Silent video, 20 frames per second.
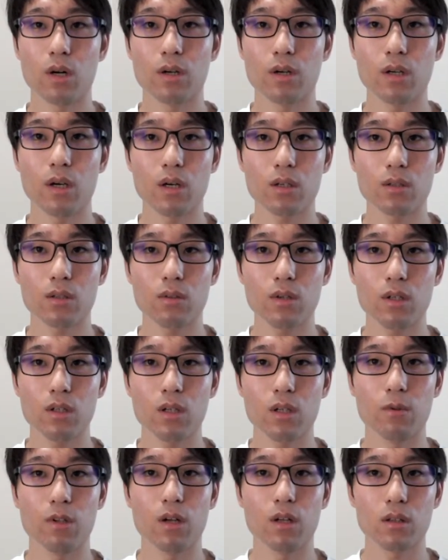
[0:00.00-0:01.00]

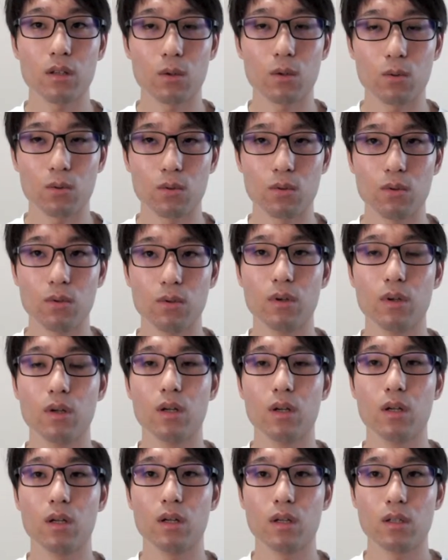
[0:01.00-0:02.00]
Replacing it would be very
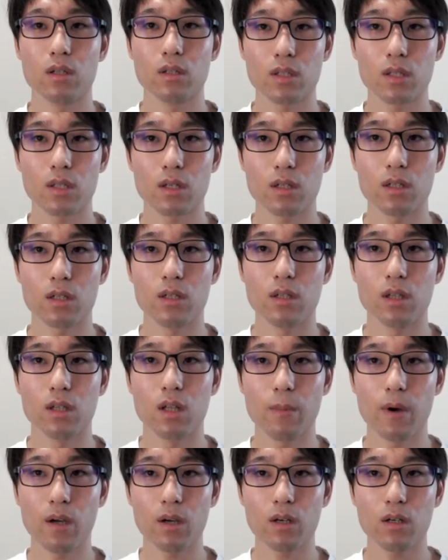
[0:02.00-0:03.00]
difficult and costly
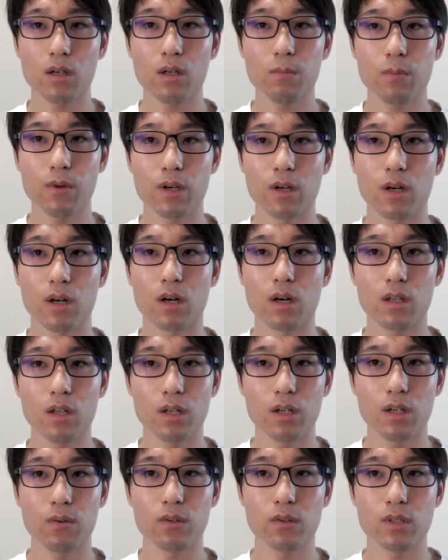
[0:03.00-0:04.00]
since the existing
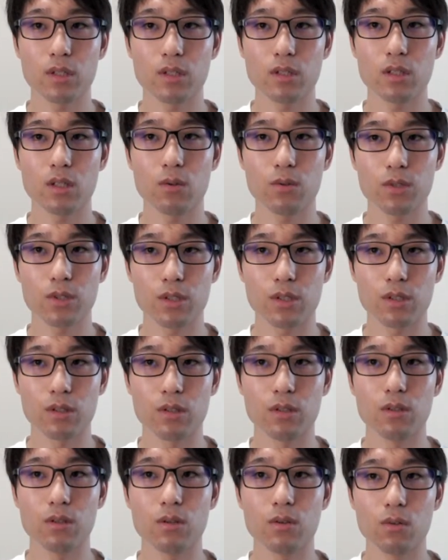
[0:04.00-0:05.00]
code was React
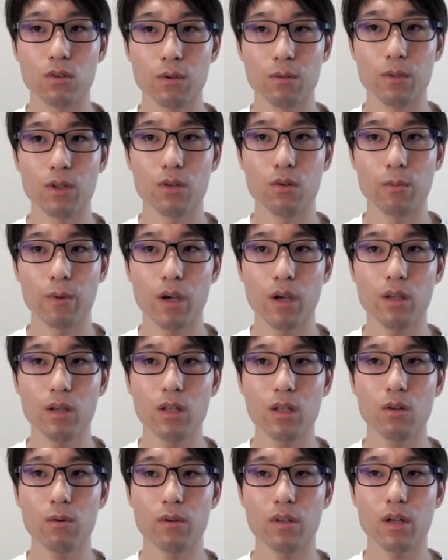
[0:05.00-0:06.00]
Native and the
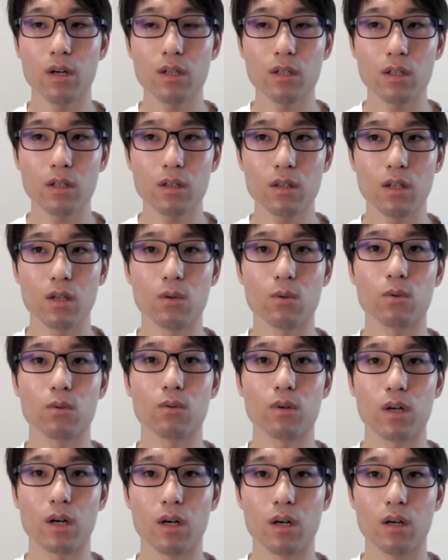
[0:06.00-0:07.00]
Demae-can App consists of
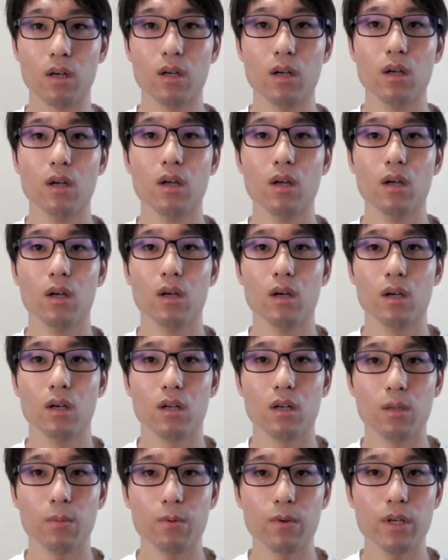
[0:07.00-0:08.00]
quite complex
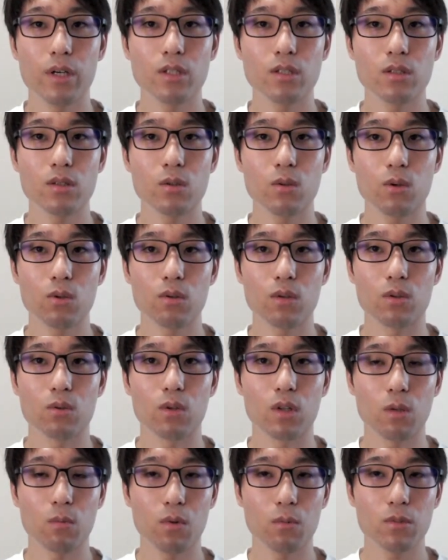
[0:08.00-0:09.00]
logic and
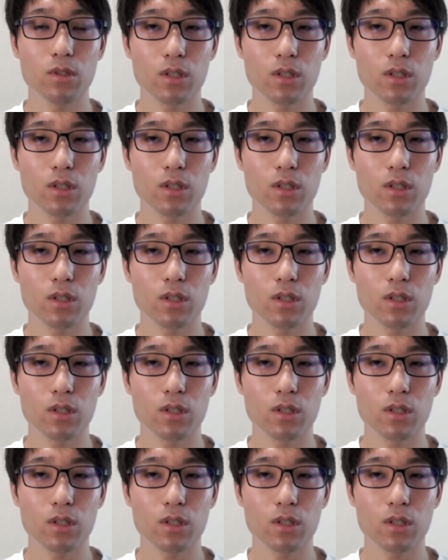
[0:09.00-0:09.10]
domains.